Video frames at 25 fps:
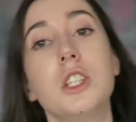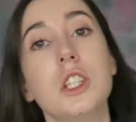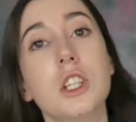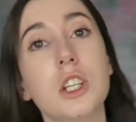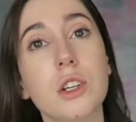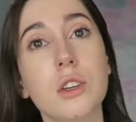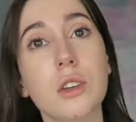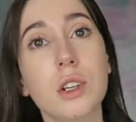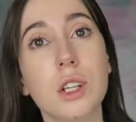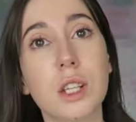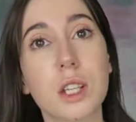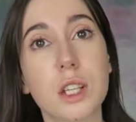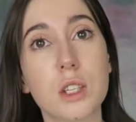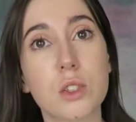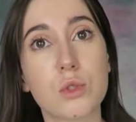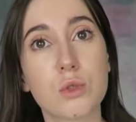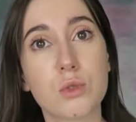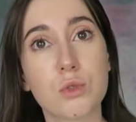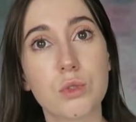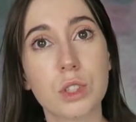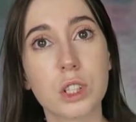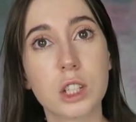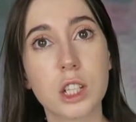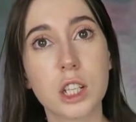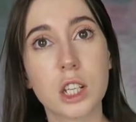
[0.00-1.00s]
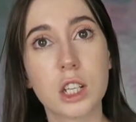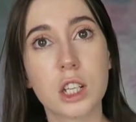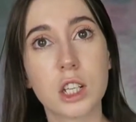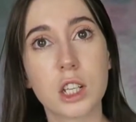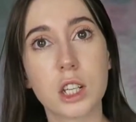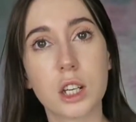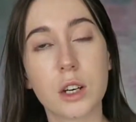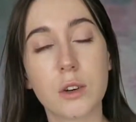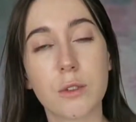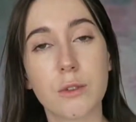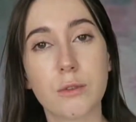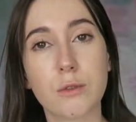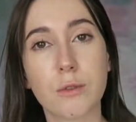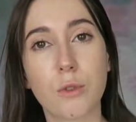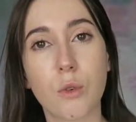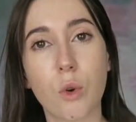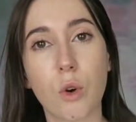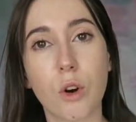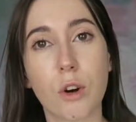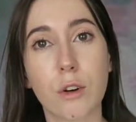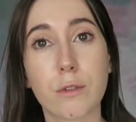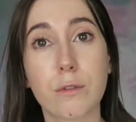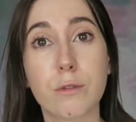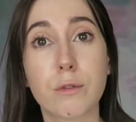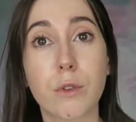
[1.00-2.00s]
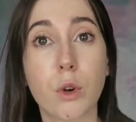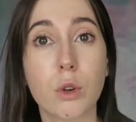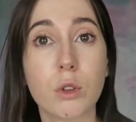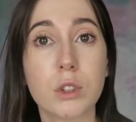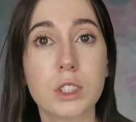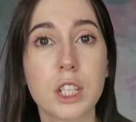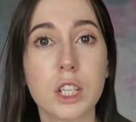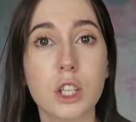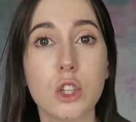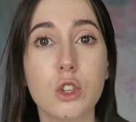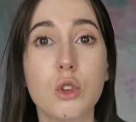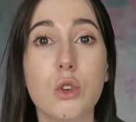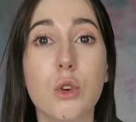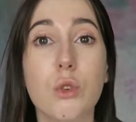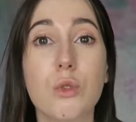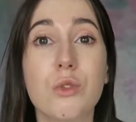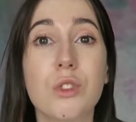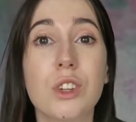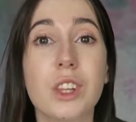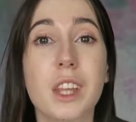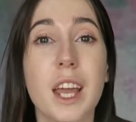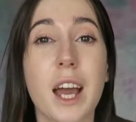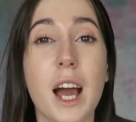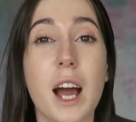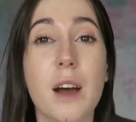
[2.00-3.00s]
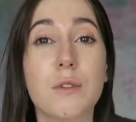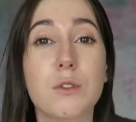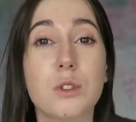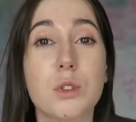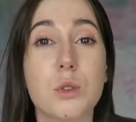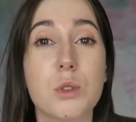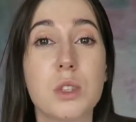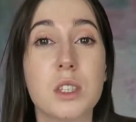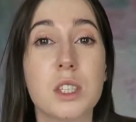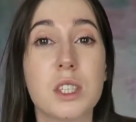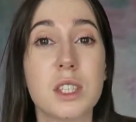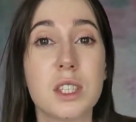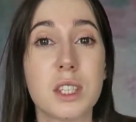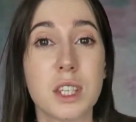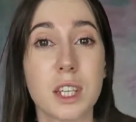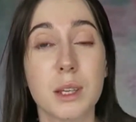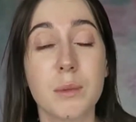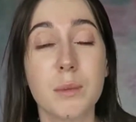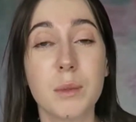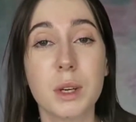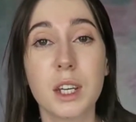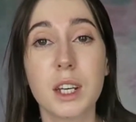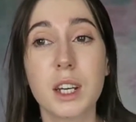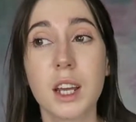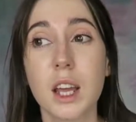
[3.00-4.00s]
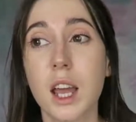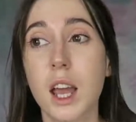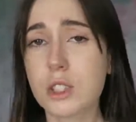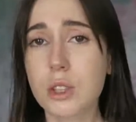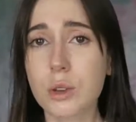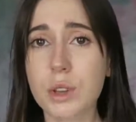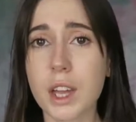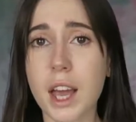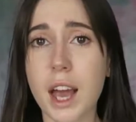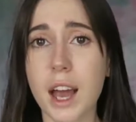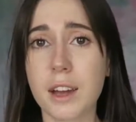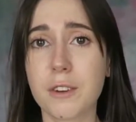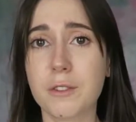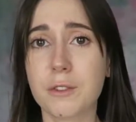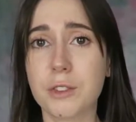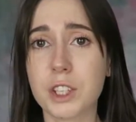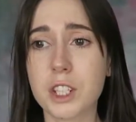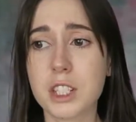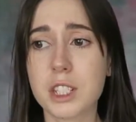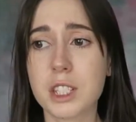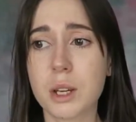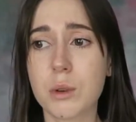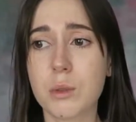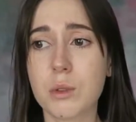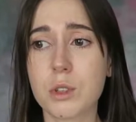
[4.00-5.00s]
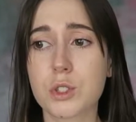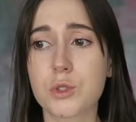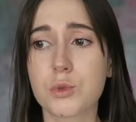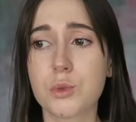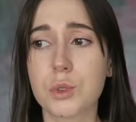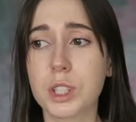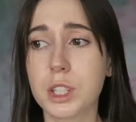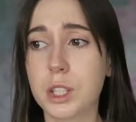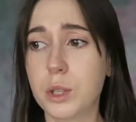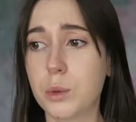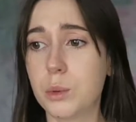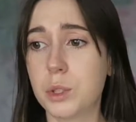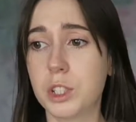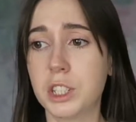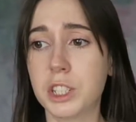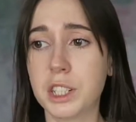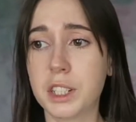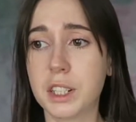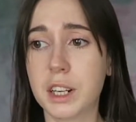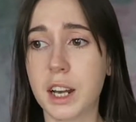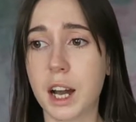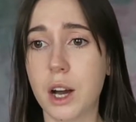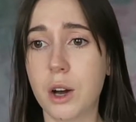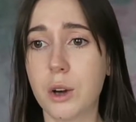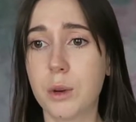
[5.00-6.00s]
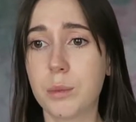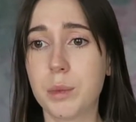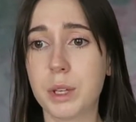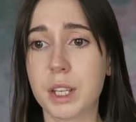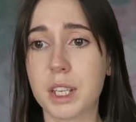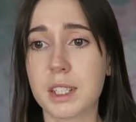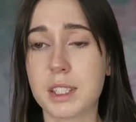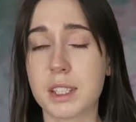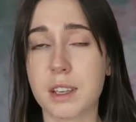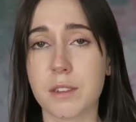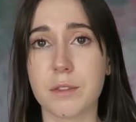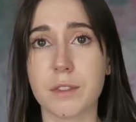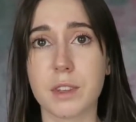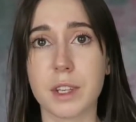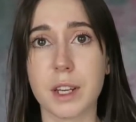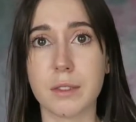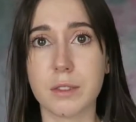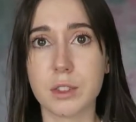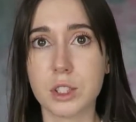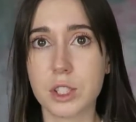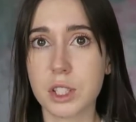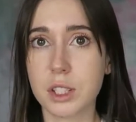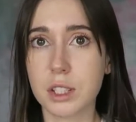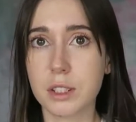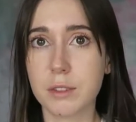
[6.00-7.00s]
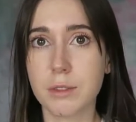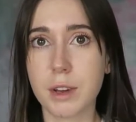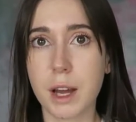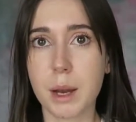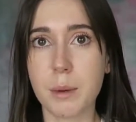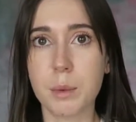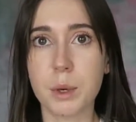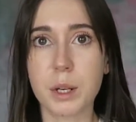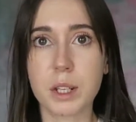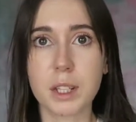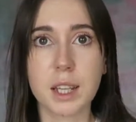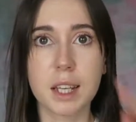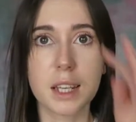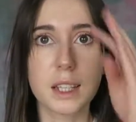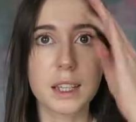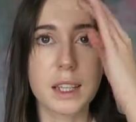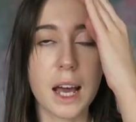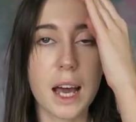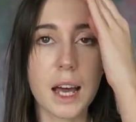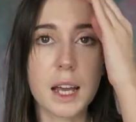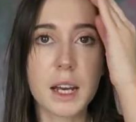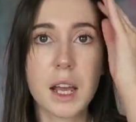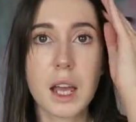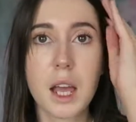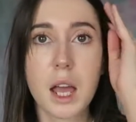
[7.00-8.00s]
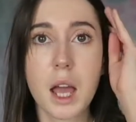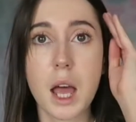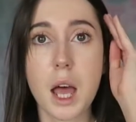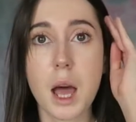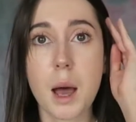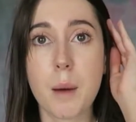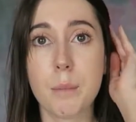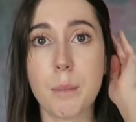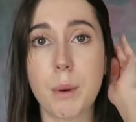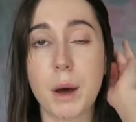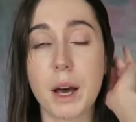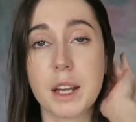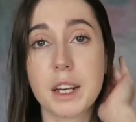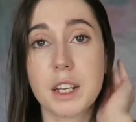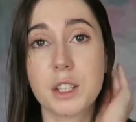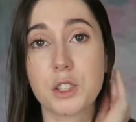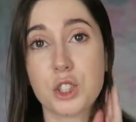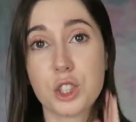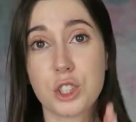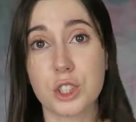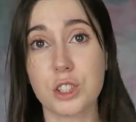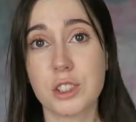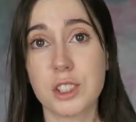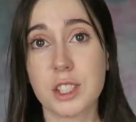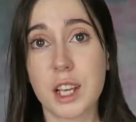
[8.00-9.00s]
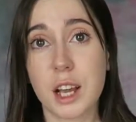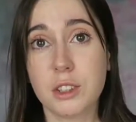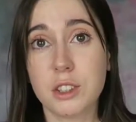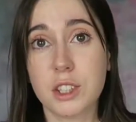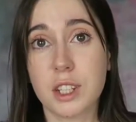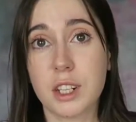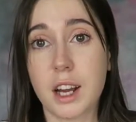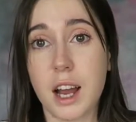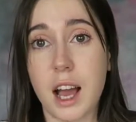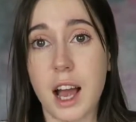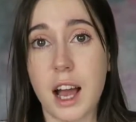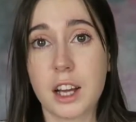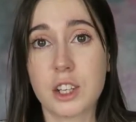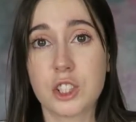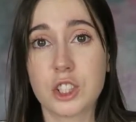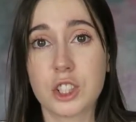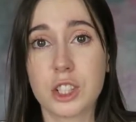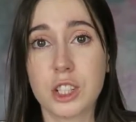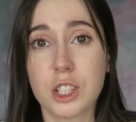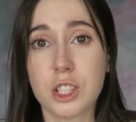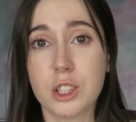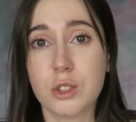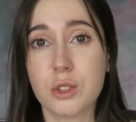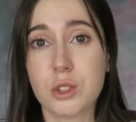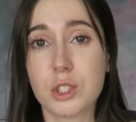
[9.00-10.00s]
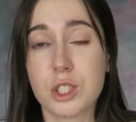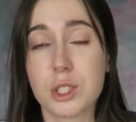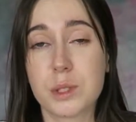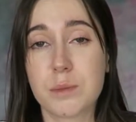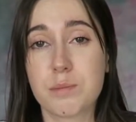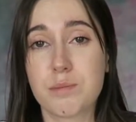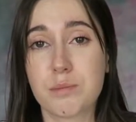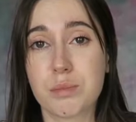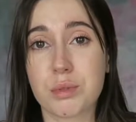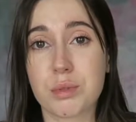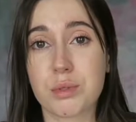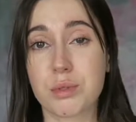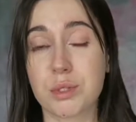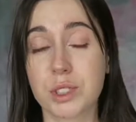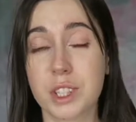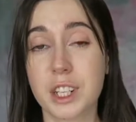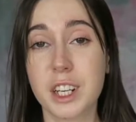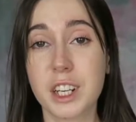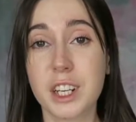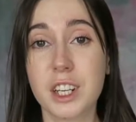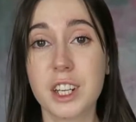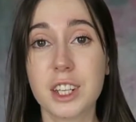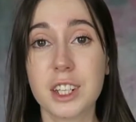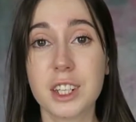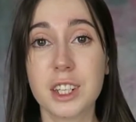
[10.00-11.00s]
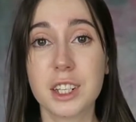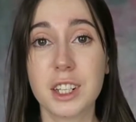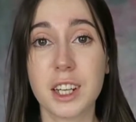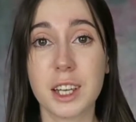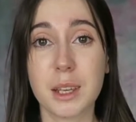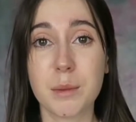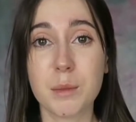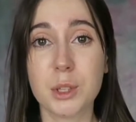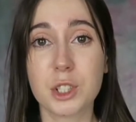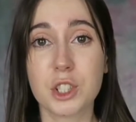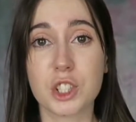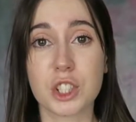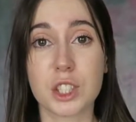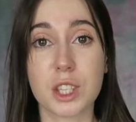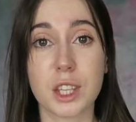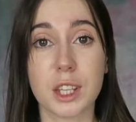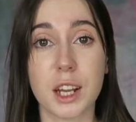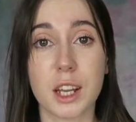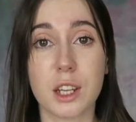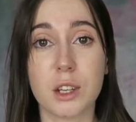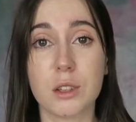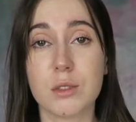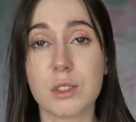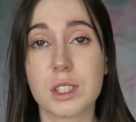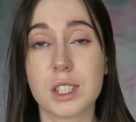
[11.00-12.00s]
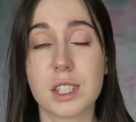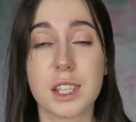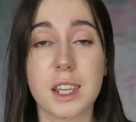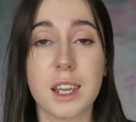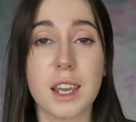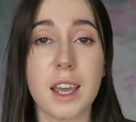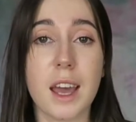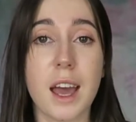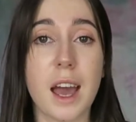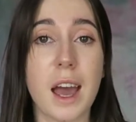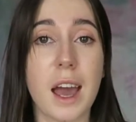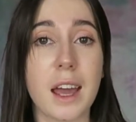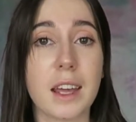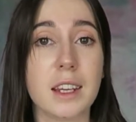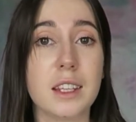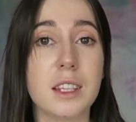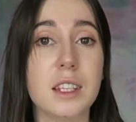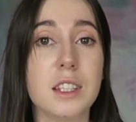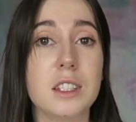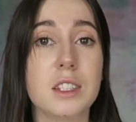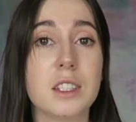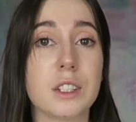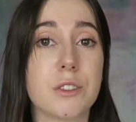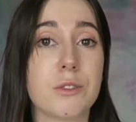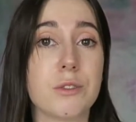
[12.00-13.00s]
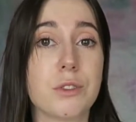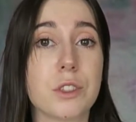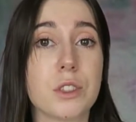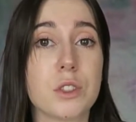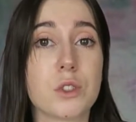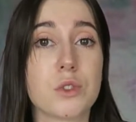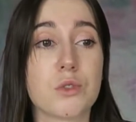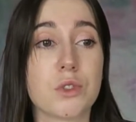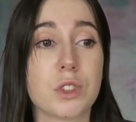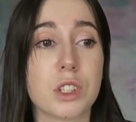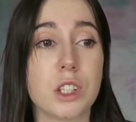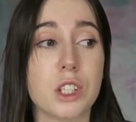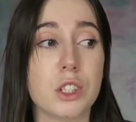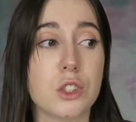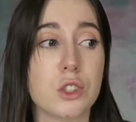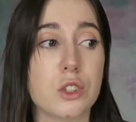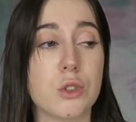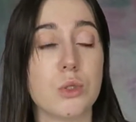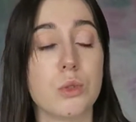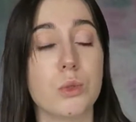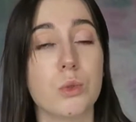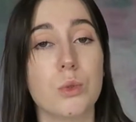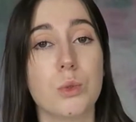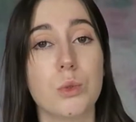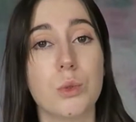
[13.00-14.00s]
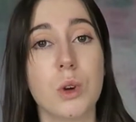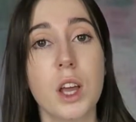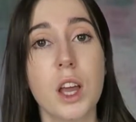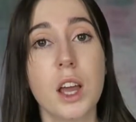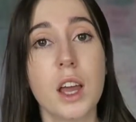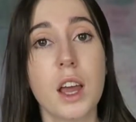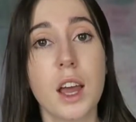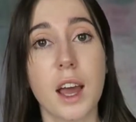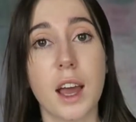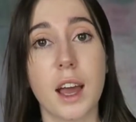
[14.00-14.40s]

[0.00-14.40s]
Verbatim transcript: material is really good for folding you don't really have to steam it so yeah at first I was really weirded out because I've never seen a fabric like that but it turns out that it actually looks pretty good in images and I don't see any difference really to